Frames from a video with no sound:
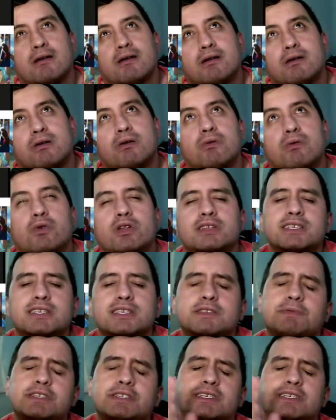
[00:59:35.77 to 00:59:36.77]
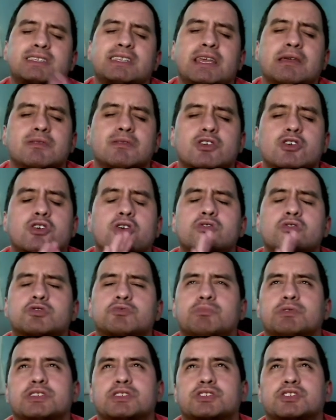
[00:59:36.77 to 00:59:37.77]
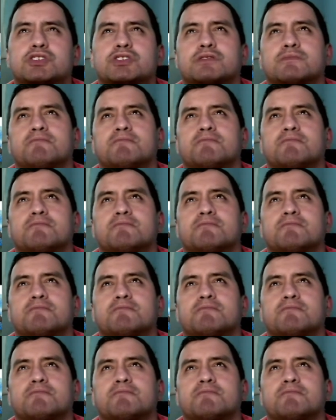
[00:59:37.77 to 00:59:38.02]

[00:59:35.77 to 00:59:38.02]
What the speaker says: What is this bitch's name? The ghost bitch.